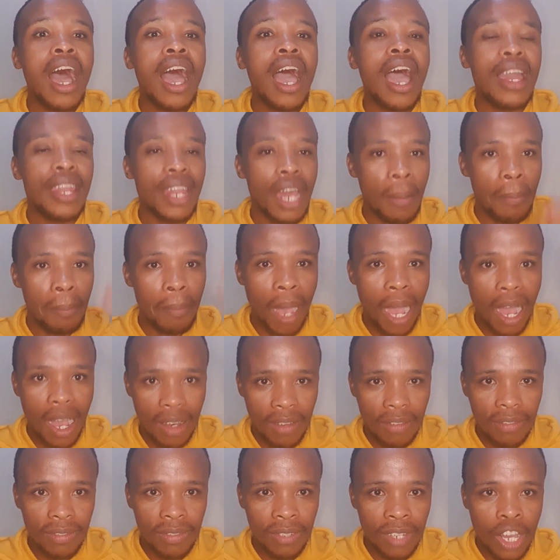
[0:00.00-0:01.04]
and
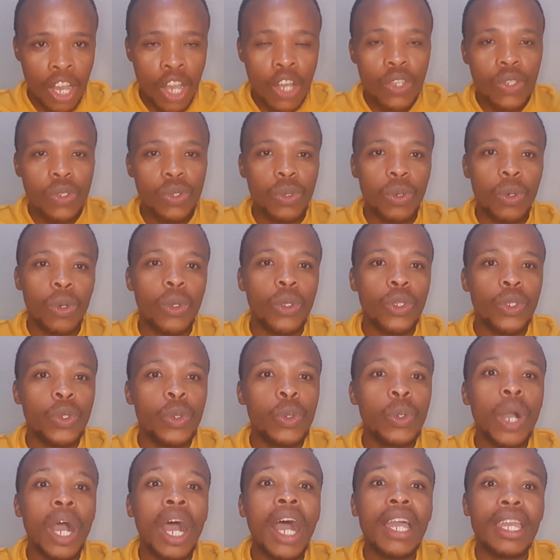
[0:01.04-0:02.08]
above. So
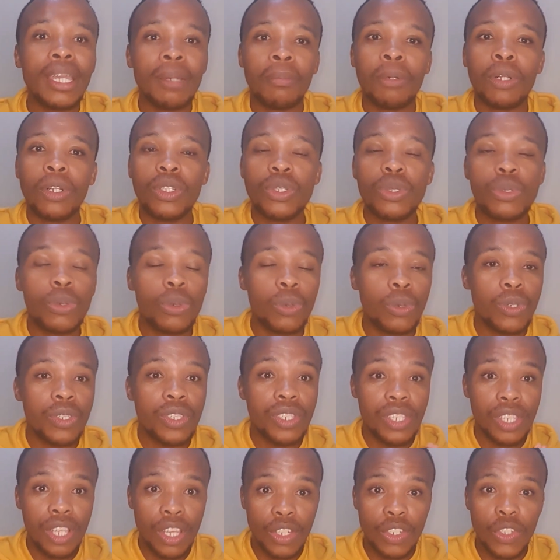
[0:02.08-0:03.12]
you are able to
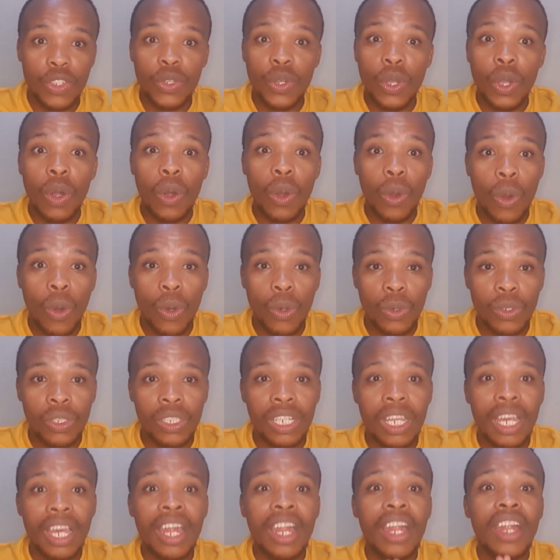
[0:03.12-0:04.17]
set your
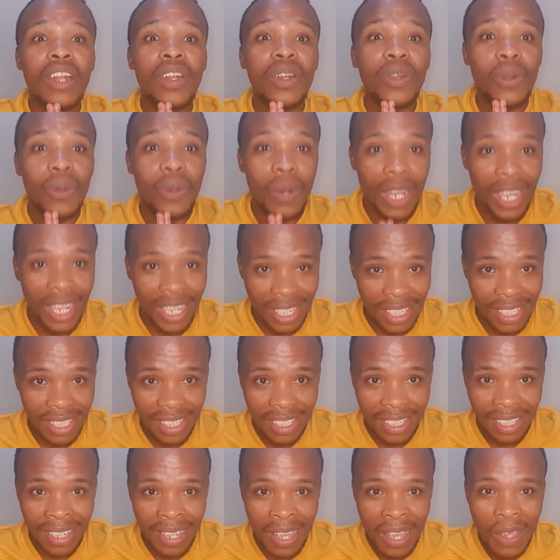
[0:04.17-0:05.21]
own rate.
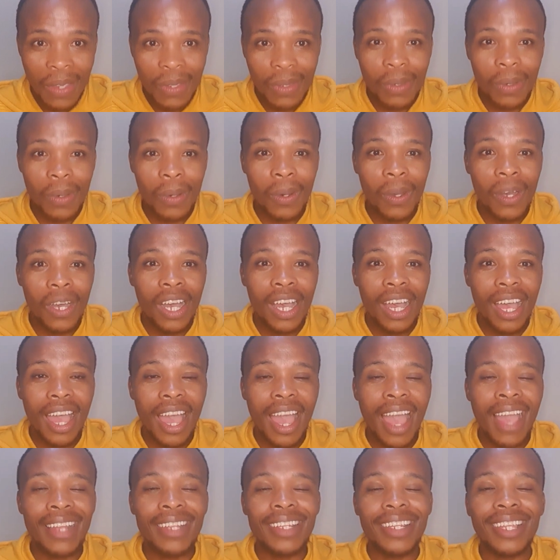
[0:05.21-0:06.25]
So,
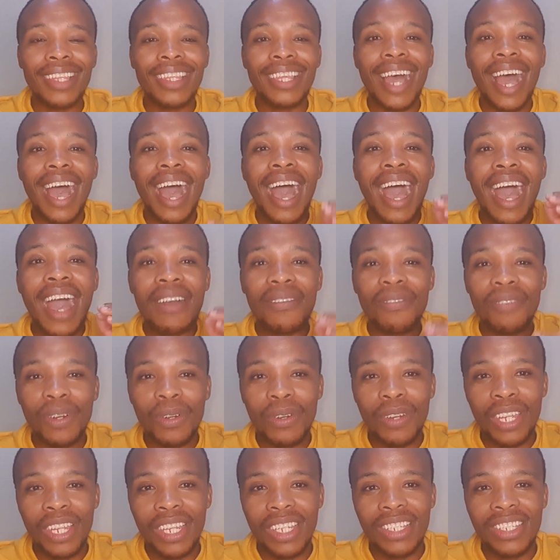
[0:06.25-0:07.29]
and the
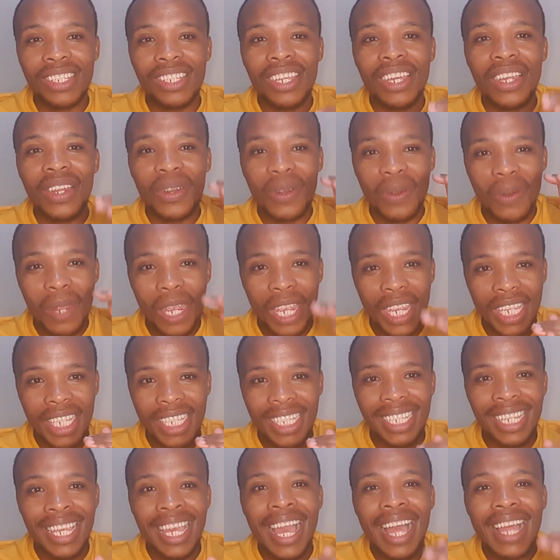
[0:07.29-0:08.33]
average
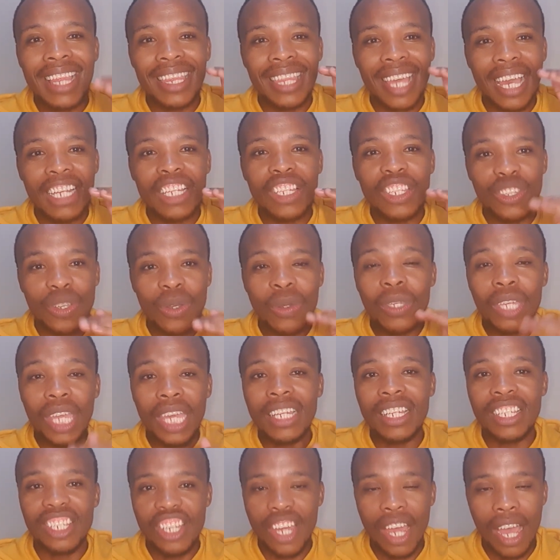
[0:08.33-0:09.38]
rate that you
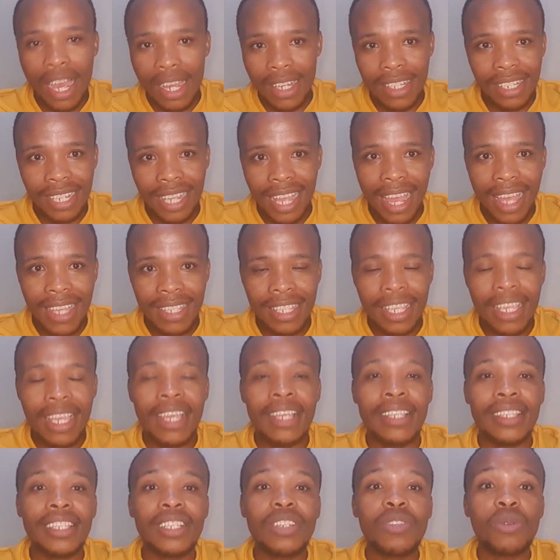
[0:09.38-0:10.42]
can charge, guys,
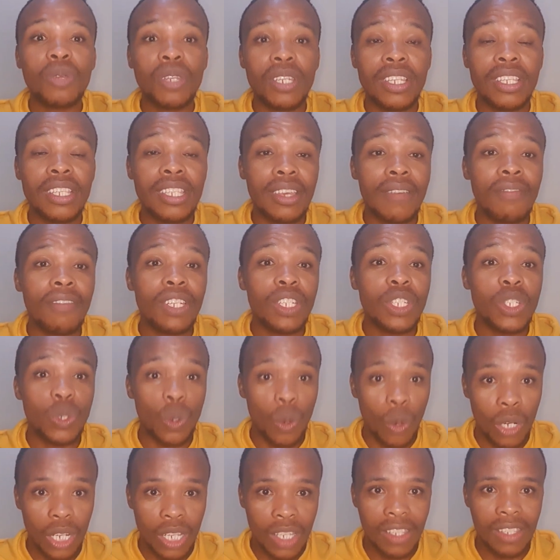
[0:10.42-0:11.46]
is
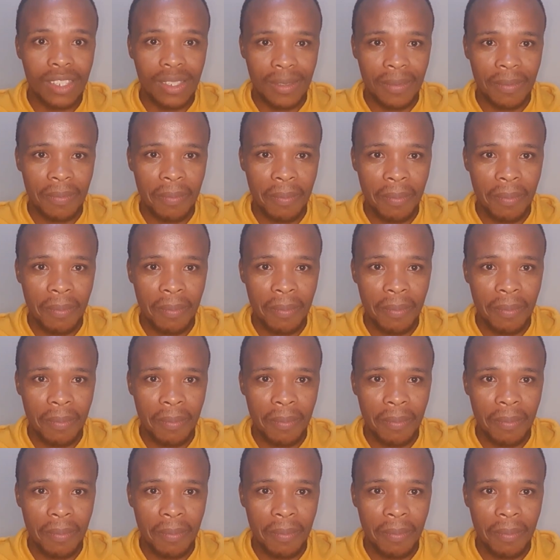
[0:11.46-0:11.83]
$27.